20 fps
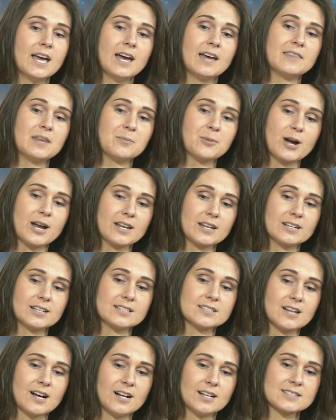and they brought in
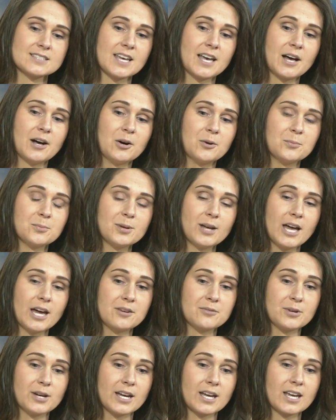a doll to help
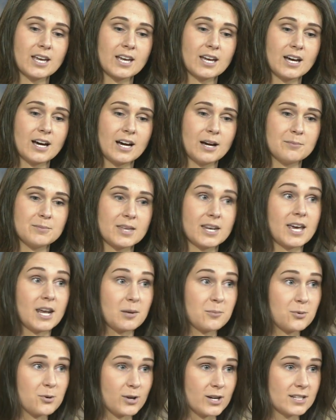Henrik um, that
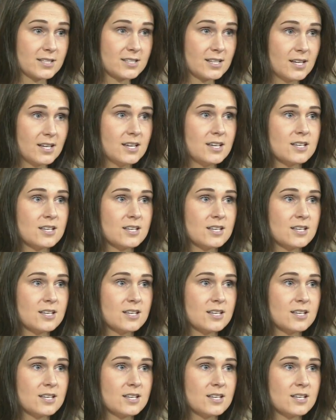had a port.